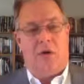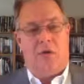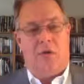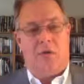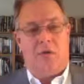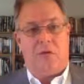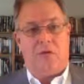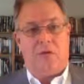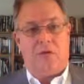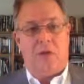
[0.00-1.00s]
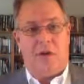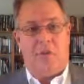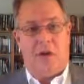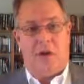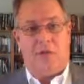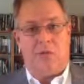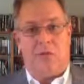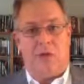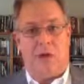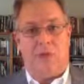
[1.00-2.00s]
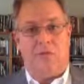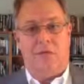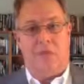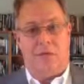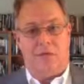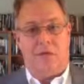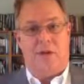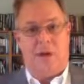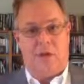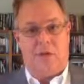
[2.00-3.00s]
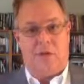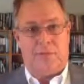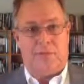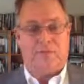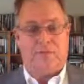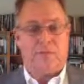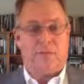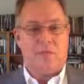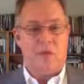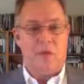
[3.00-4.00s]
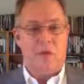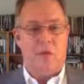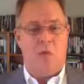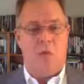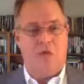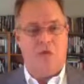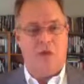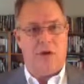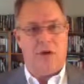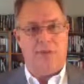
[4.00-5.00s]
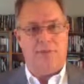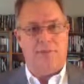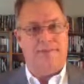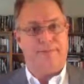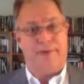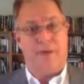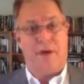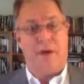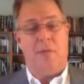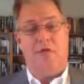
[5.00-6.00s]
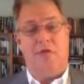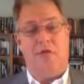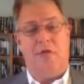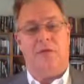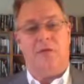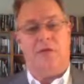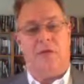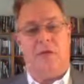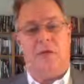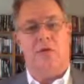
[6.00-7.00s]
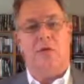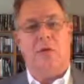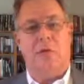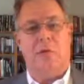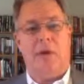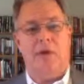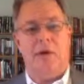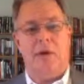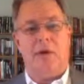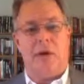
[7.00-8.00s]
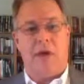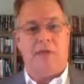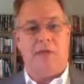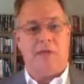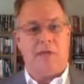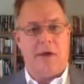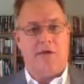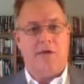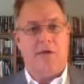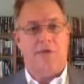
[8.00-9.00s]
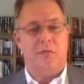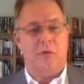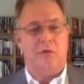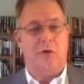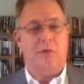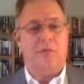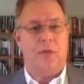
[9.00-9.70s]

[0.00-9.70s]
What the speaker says: Also, this campaign only ran for 7 days, which I'm not sure if I've heard of a campaign length of that duration before.